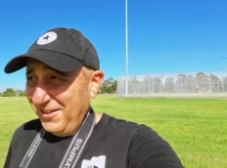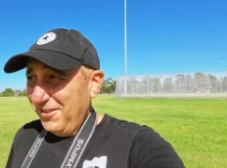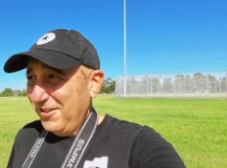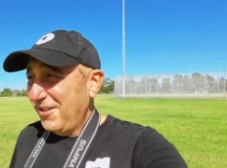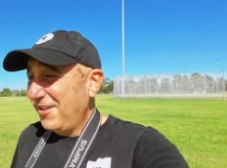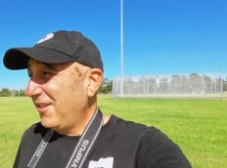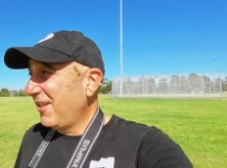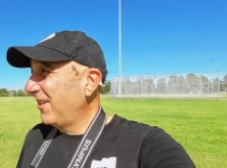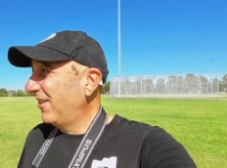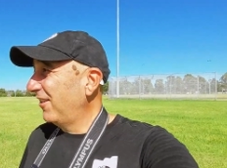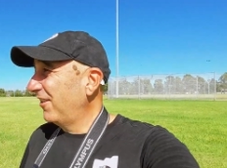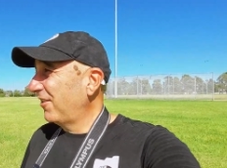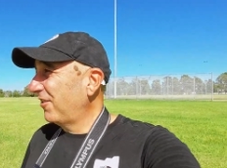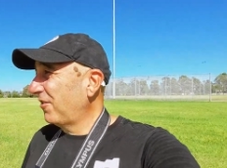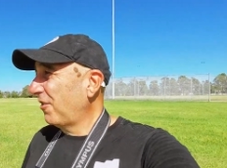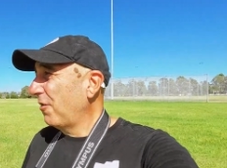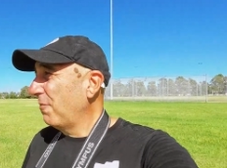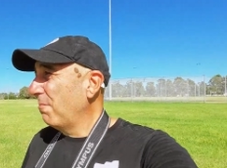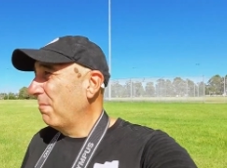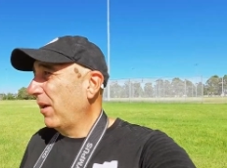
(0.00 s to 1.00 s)
it's just that there's
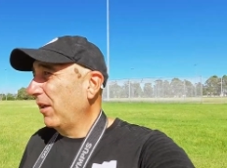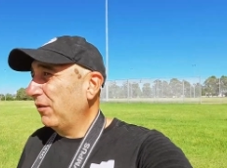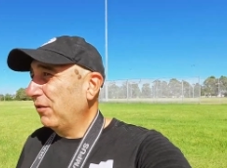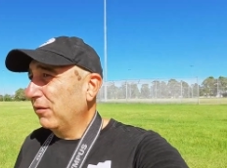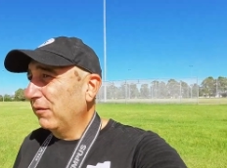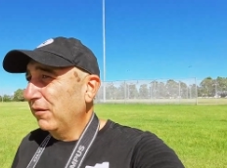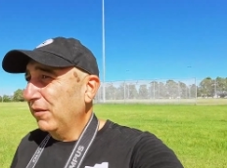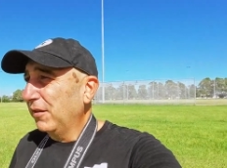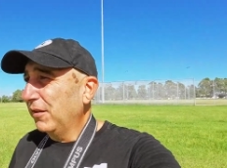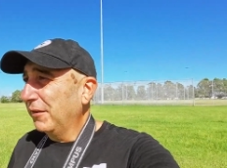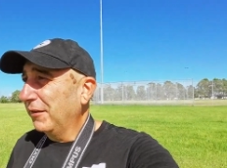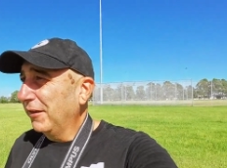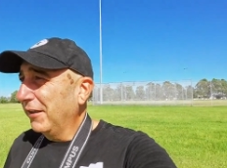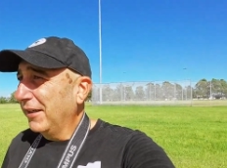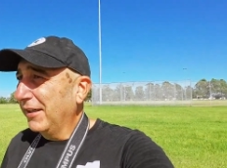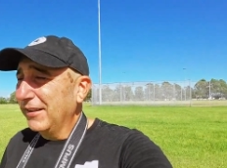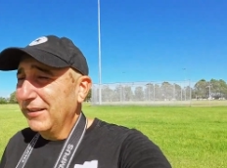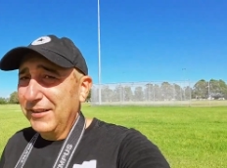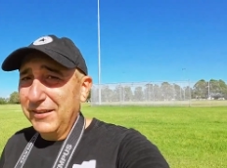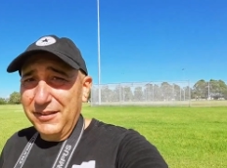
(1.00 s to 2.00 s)
so much of it
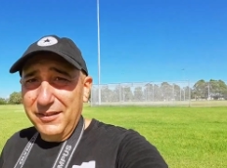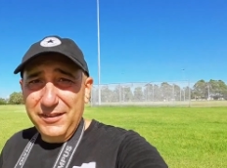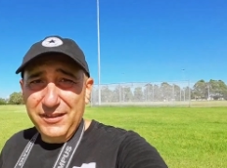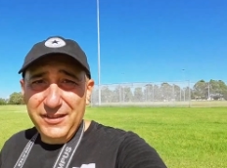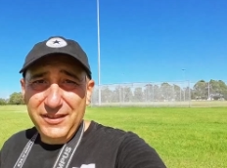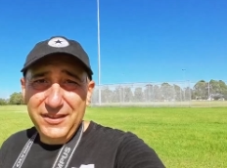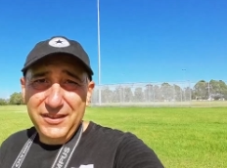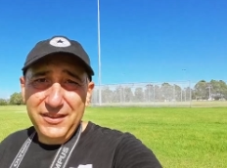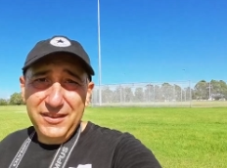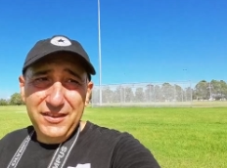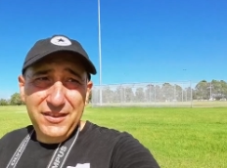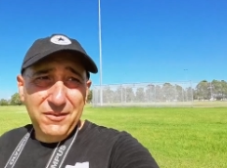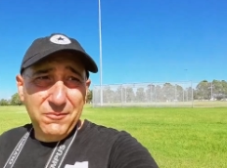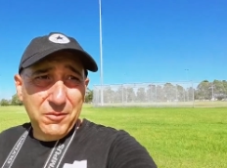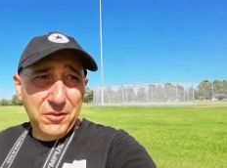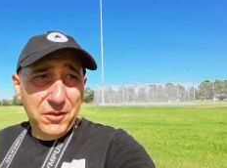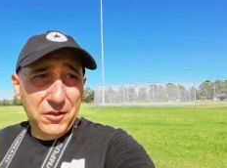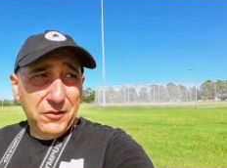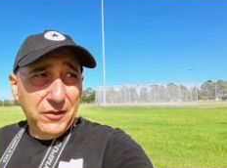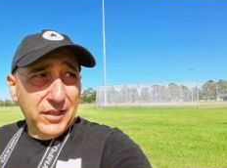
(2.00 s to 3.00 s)
around
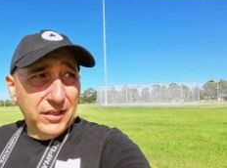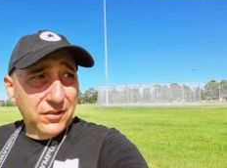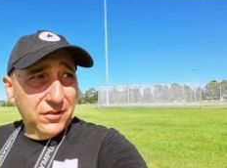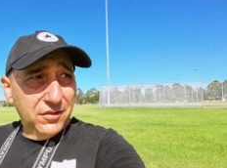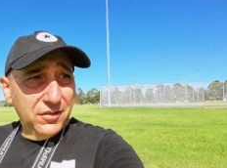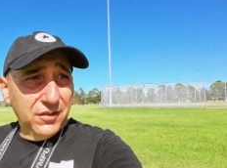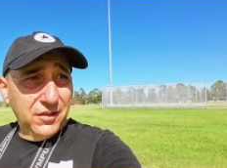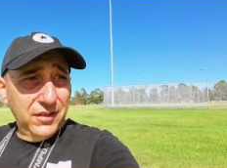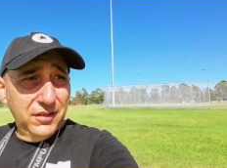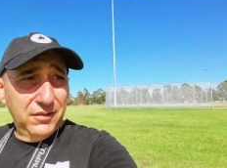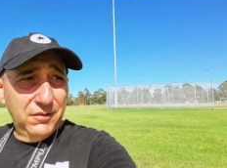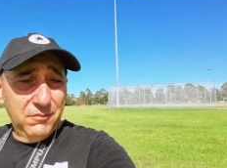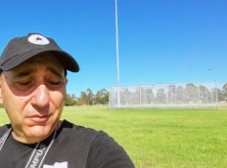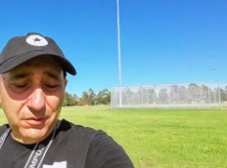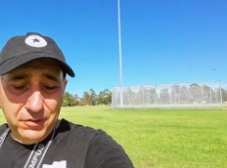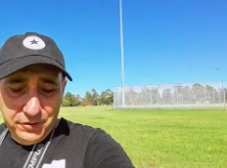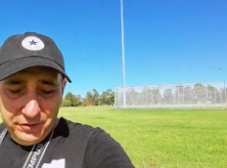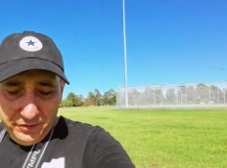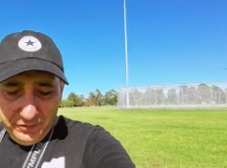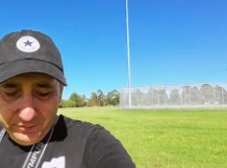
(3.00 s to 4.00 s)
when you're outside,
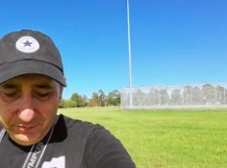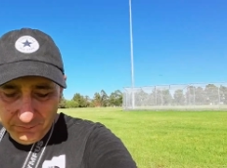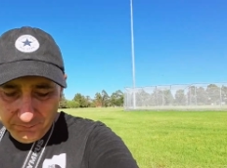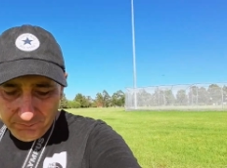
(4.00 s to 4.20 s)
green.